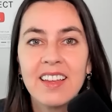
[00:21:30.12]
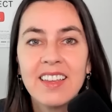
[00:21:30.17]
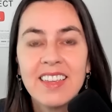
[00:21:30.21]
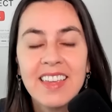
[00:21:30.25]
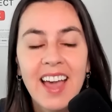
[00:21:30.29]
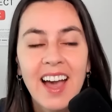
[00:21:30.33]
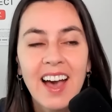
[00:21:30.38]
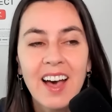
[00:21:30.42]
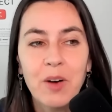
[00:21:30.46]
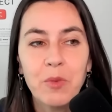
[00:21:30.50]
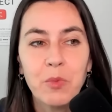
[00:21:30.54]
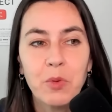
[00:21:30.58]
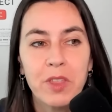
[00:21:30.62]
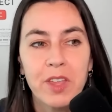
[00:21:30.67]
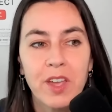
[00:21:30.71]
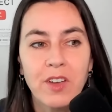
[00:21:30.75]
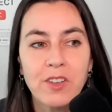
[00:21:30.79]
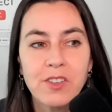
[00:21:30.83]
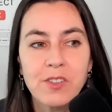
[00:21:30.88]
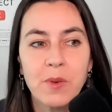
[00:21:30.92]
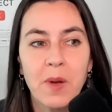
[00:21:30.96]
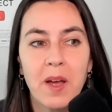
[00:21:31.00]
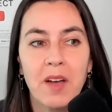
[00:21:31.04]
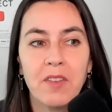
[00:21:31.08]
Yeah, well, they
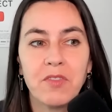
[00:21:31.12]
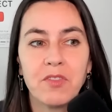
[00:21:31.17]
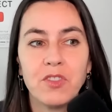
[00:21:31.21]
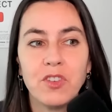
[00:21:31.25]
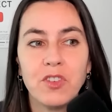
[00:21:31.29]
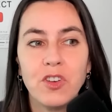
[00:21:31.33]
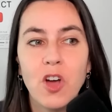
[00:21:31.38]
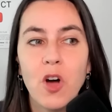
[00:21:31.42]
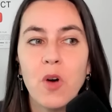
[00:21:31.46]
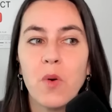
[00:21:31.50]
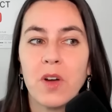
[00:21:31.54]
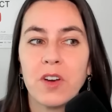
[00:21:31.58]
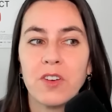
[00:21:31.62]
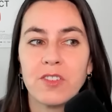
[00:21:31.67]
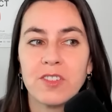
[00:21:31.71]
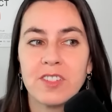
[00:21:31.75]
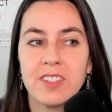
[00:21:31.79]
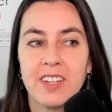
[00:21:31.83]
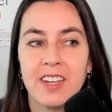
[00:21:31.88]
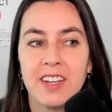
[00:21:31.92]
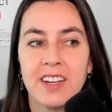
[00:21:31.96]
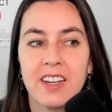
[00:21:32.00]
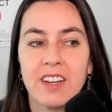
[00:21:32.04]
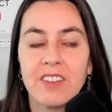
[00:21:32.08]
also have no
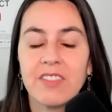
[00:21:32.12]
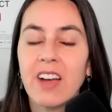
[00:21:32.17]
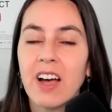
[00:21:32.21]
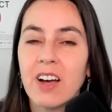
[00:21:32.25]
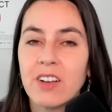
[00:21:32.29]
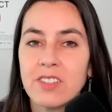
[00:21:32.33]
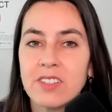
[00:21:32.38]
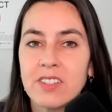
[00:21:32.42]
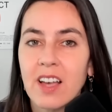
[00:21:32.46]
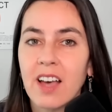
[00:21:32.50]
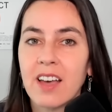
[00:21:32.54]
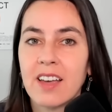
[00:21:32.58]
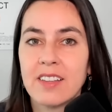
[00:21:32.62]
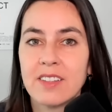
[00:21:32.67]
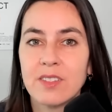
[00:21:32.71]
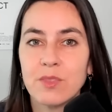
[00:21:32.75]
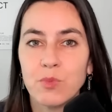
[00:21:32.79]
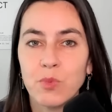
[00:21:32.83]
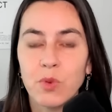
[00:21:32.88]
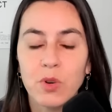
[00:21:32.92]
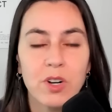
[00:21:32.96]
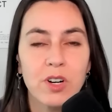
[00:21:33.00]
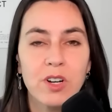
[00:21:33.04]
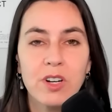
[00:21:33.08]
understanding of how science
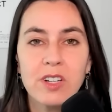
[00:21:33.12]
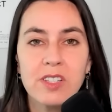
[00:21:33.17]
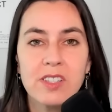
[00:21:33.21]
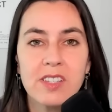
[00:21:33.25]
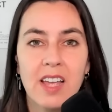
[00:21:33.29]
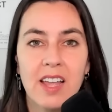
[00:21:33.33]
works.